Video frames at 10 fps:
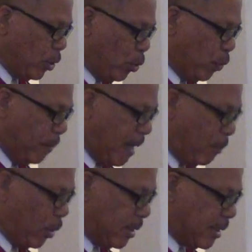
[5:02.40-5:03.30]
to
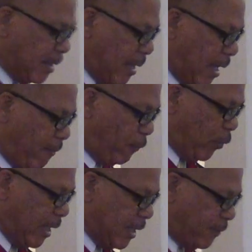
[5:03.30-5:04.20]
remembrance the
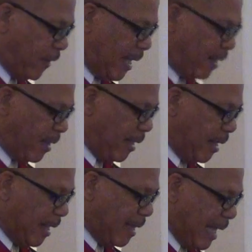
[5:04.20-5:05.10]
unfriended
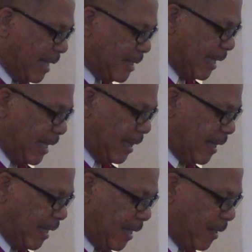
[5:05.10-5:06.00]
faith that is
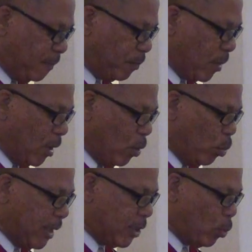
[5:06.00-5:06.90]
in thee,
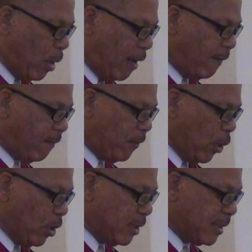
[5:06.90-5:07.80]
which dwelt
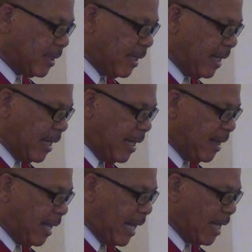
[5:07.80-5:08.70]
first
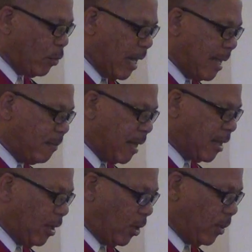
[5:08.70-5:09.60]
in thy
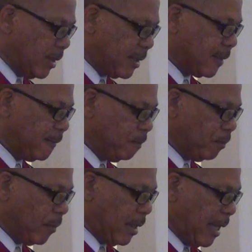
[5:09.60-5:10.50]
grandmother Lois
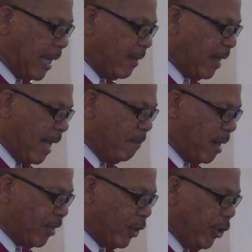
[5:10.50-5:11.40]
and thy
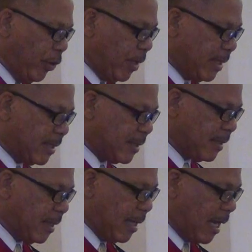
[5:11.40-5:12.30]
mother
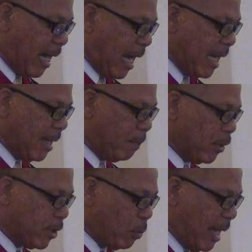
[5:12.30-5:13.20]
Eunice, I am
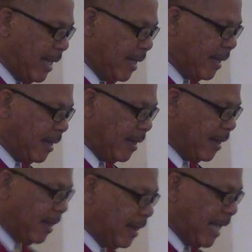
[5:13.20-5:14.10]

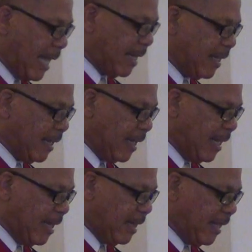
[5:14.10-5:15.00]
persuaded that
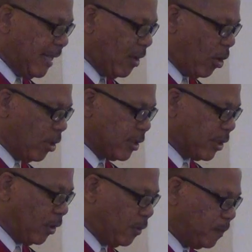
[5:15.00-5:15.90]
in thee
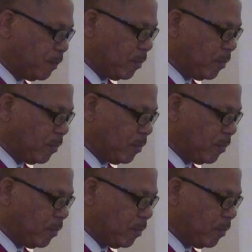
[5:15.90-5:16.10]
also.